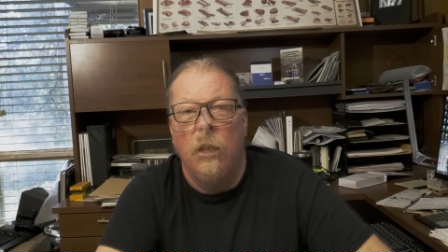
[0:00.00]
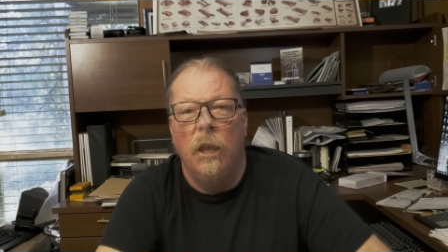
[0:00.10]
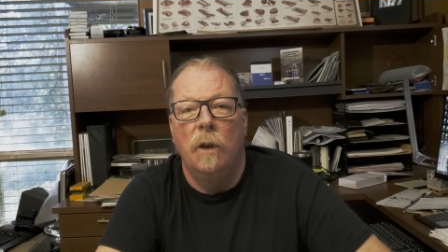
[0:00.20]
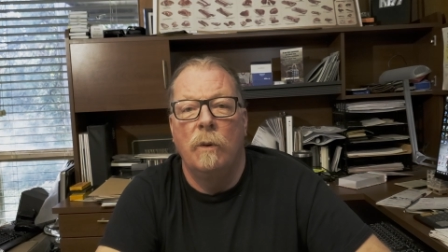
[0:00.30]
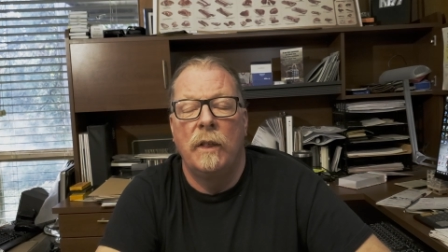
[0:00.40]

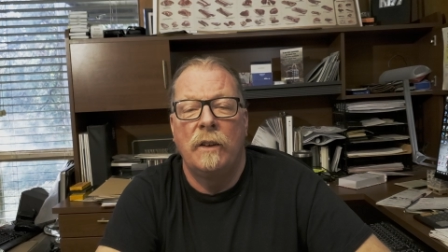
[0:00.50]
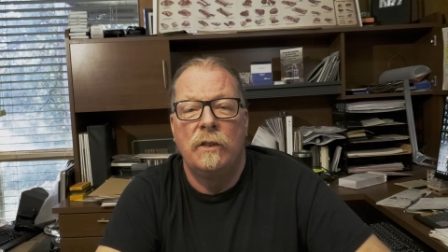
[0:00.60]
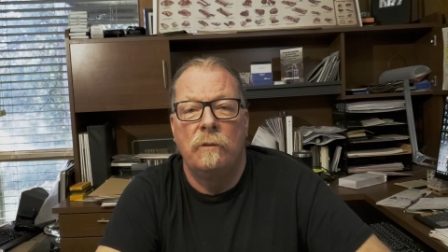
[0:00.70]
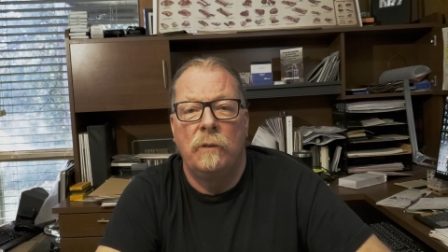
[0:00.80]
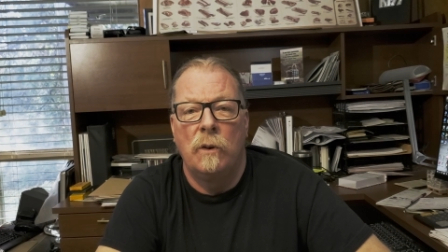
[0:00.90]
Anyway, that's
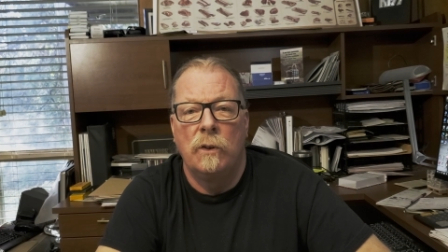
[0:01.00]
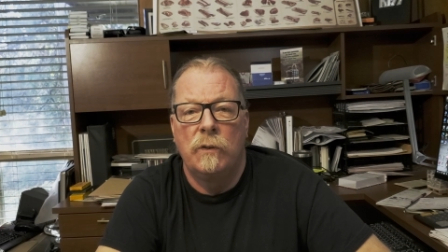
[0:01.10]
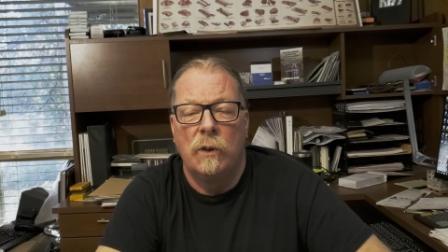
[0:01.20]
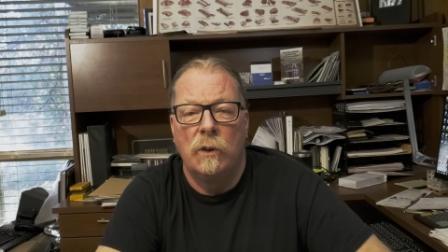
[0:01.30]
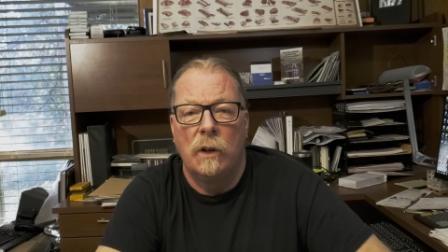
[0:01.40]
it, folks,
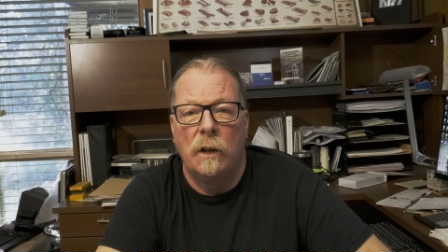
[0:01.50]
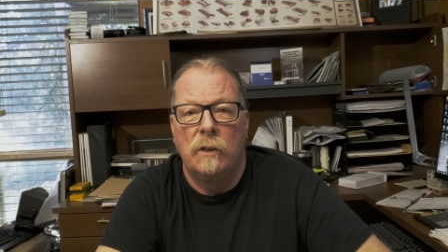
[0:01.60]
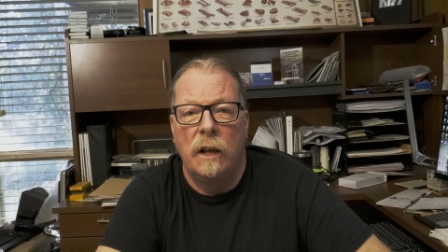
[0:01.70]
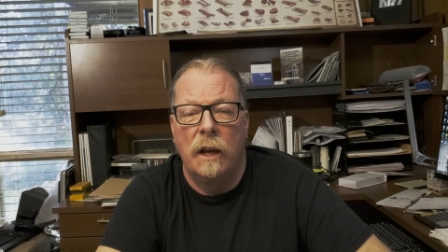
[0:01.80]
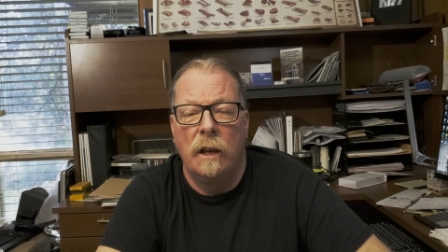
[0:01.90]
for uh,
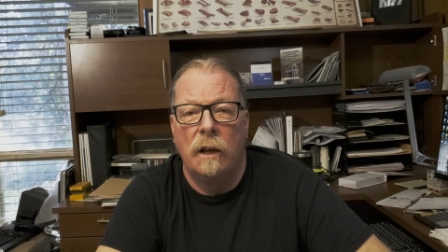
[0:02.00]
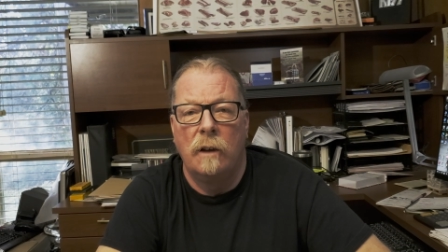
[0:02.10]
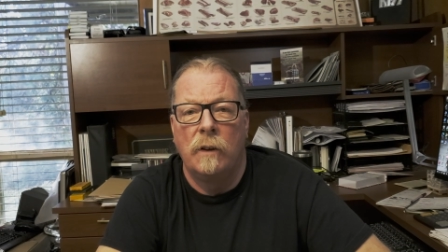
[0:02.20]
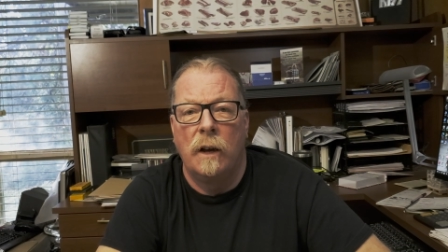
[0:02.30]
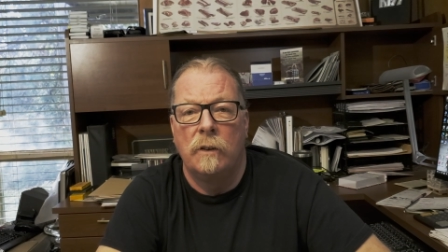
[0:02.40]
today.
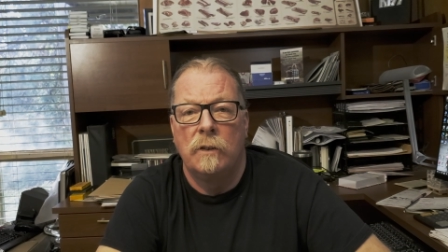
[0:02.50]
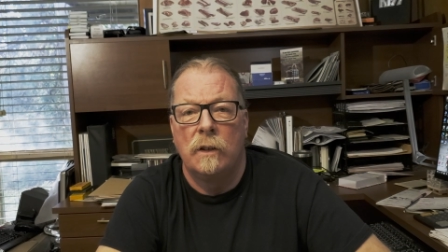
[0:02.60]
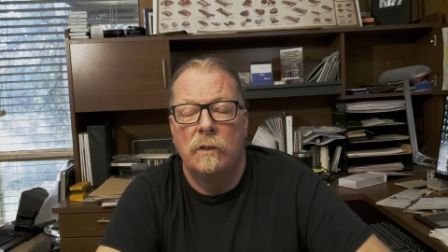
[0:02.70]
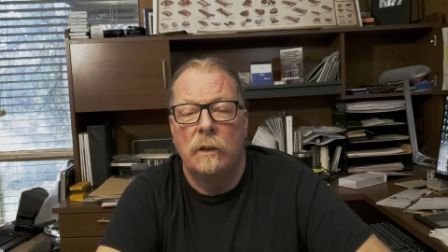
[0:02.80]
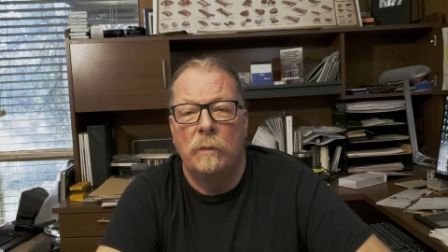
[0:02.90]
I've got
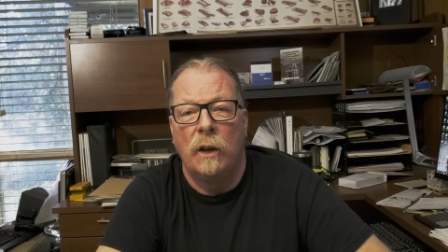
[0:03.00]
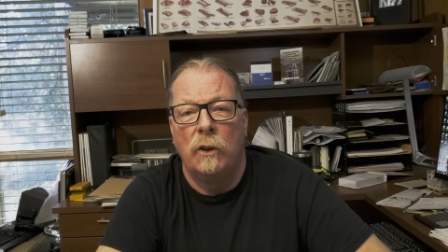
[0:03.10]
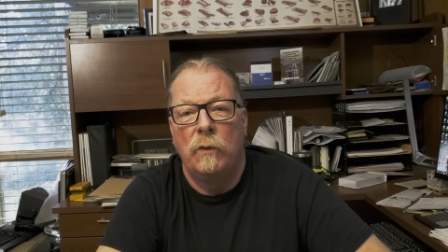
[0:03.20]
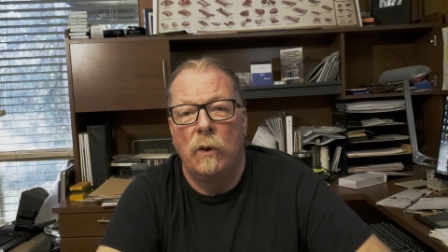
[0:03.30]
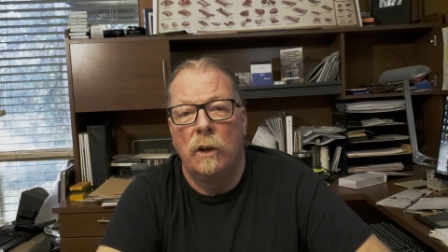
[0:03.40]
uh, something
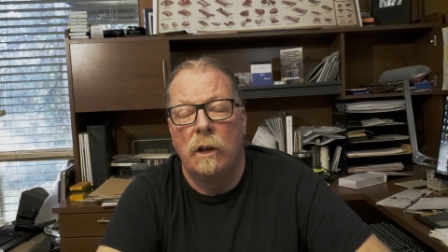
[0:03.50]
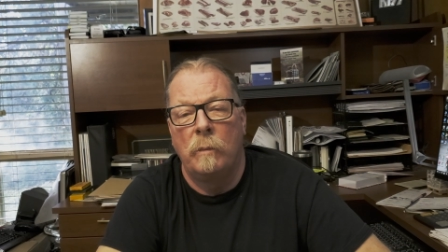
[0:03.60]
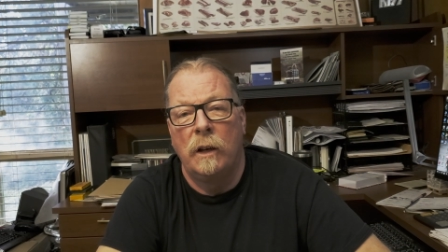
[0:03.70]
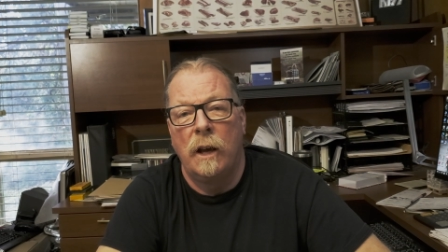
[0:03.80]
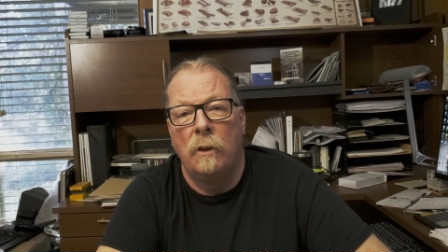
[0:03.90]
else for you
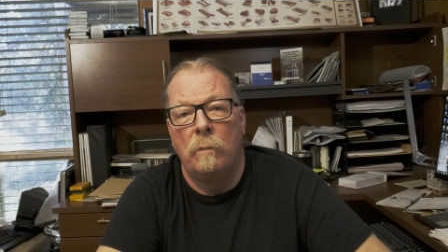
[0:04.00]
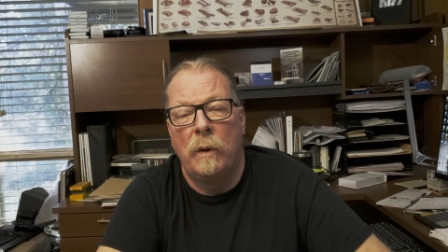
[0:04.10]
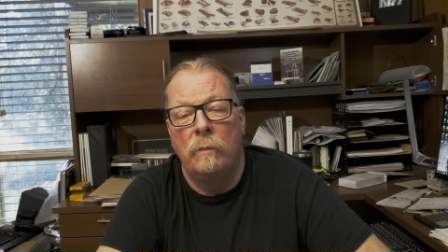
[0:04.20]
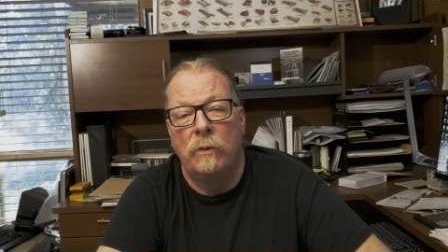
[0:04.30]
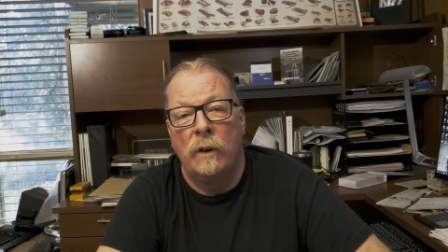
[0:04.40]
coming down the
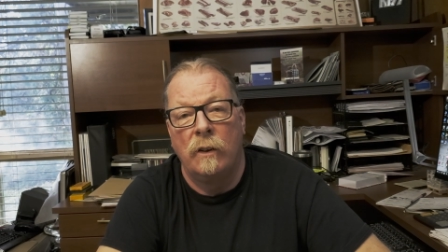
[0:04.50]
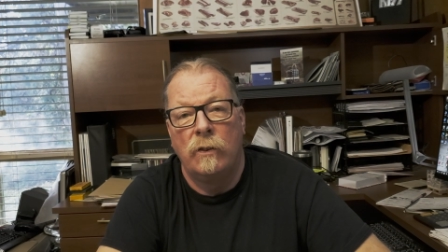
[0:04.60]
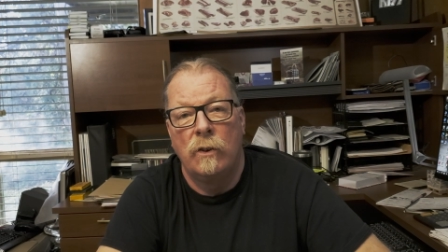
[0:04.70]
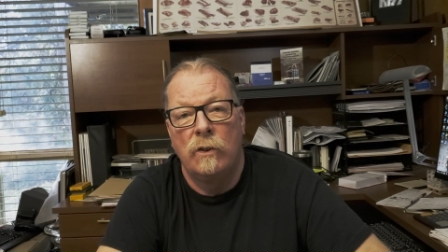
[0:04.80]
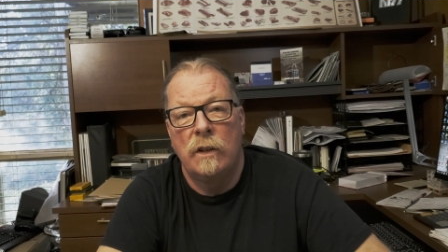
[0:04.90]
pipe for
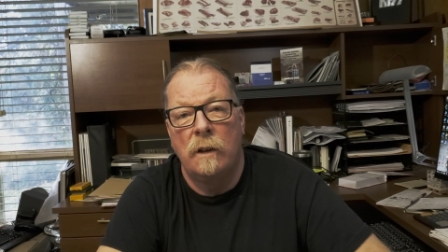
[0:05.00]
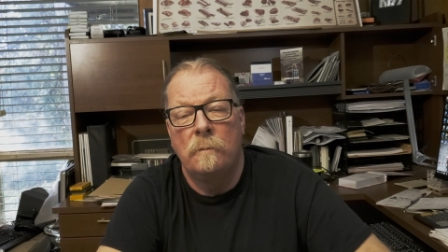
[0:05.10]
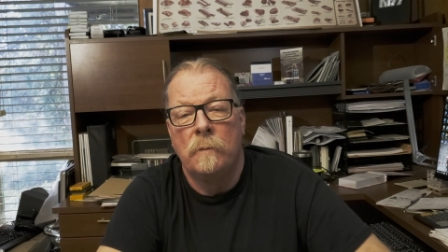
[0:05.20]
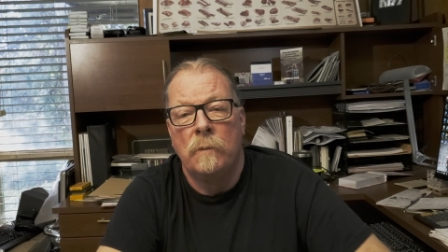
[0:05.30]
next Thursday.